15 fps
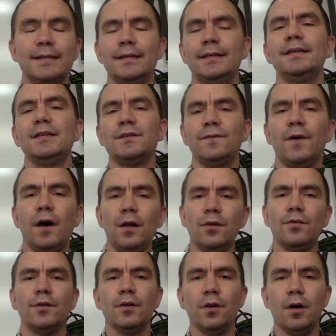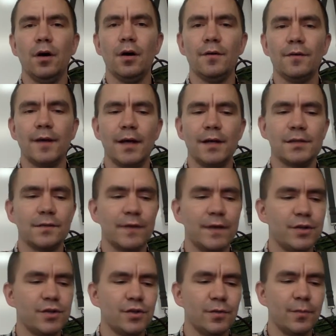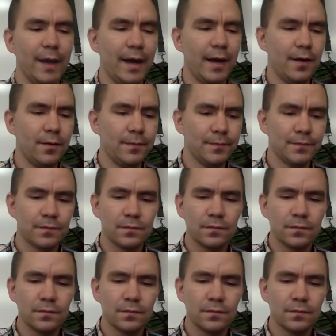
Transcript: did this follow the law of conservation of matter?